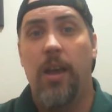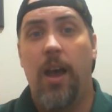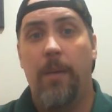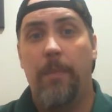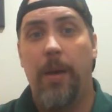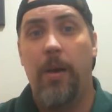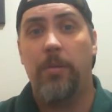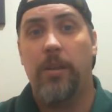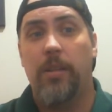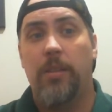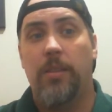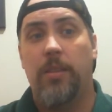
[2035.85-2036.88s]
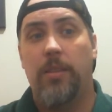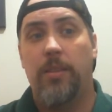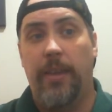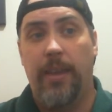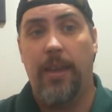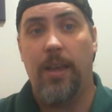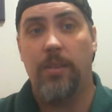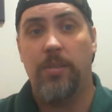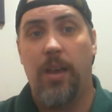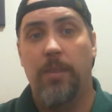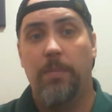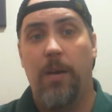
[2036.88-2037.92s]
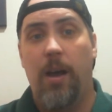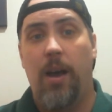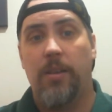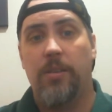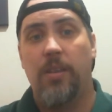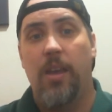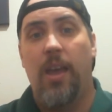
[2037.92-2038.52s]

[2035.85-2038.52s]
about thinking outside the box